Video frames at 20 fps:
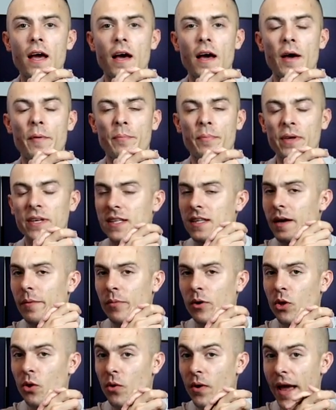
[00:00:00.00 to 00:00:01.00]

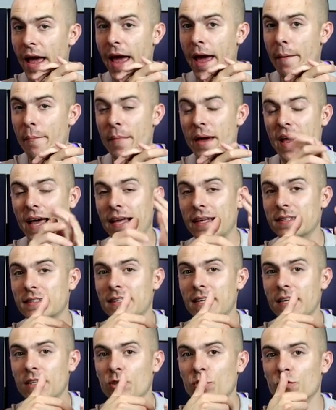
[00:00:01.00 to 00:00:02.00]
PWM,
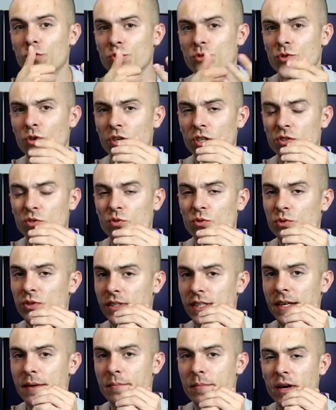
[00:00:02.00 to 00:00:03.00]
and then you control it
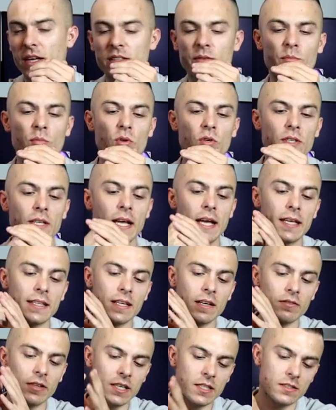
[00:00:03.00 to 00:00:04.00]
through the motherboard.
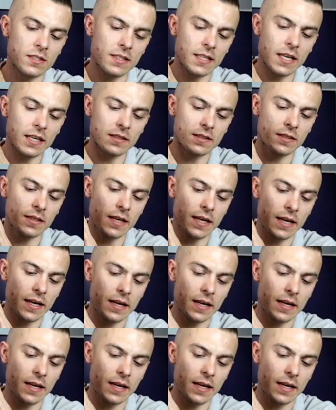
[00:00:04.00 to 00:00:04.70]
Now next to that,